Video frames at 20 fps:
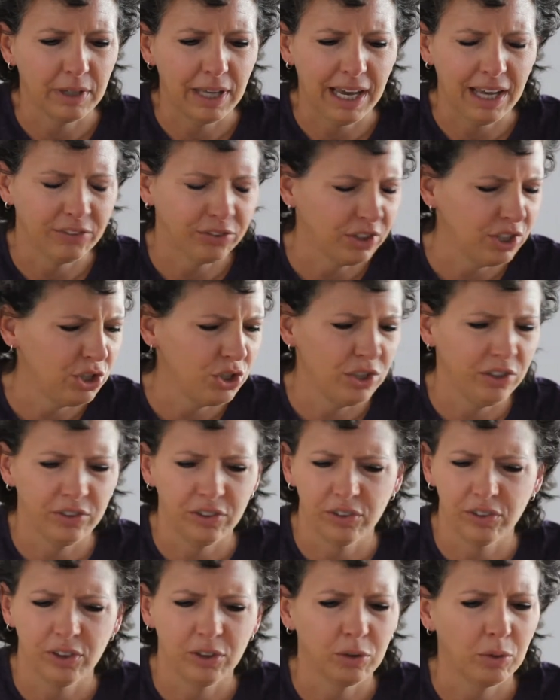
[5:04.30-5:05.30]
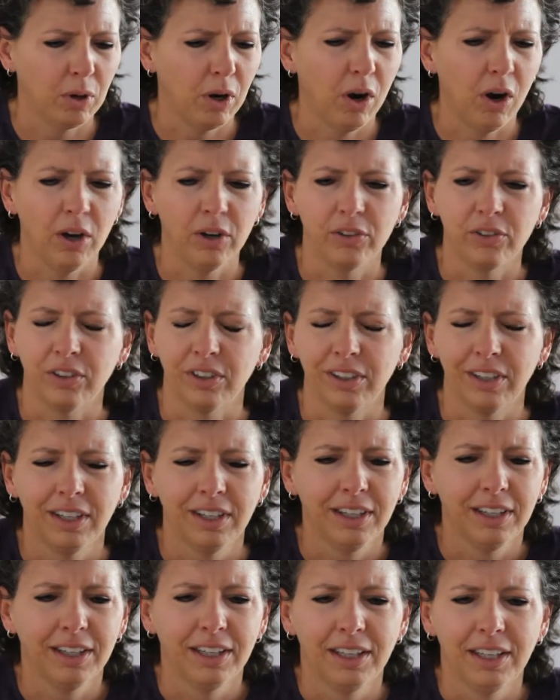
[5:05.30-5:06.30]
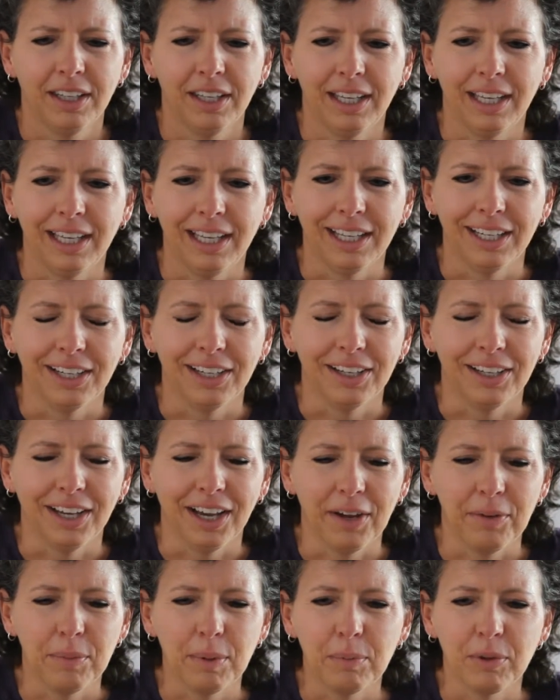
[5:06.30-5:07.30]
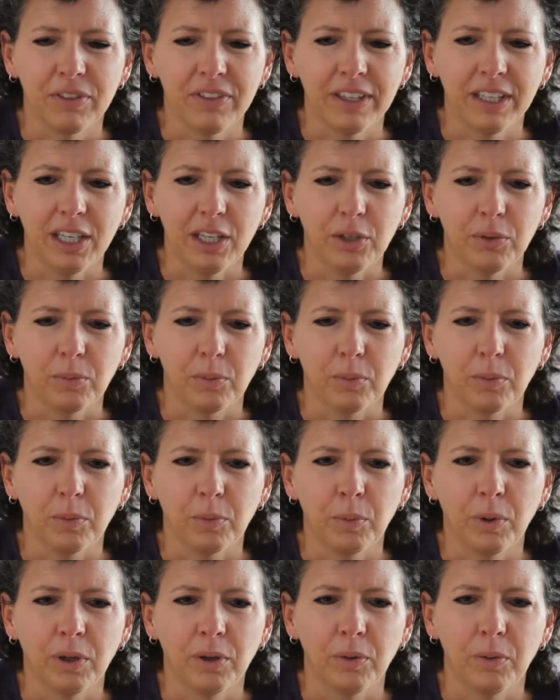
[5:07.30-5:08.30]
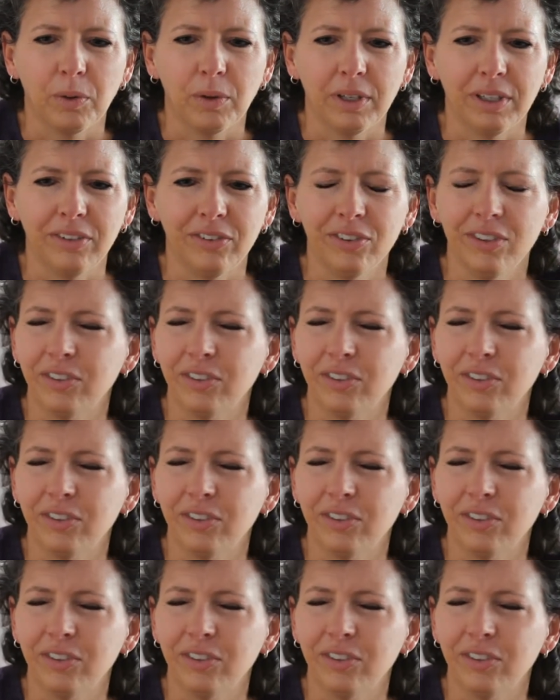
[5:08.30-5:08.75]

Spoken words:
asking Jesus into our hearts, and I remember thinking, well,